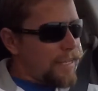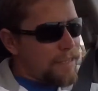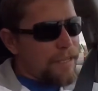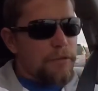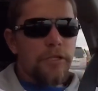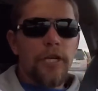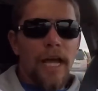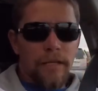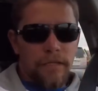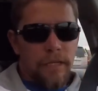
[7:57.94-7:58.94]
There's a
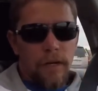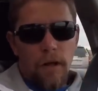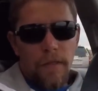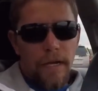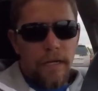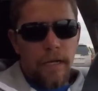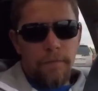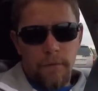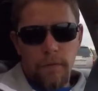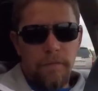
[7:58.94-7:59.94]
chance to get all that done
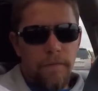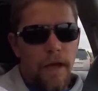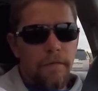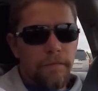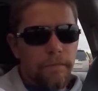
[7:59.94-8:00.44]
for 25.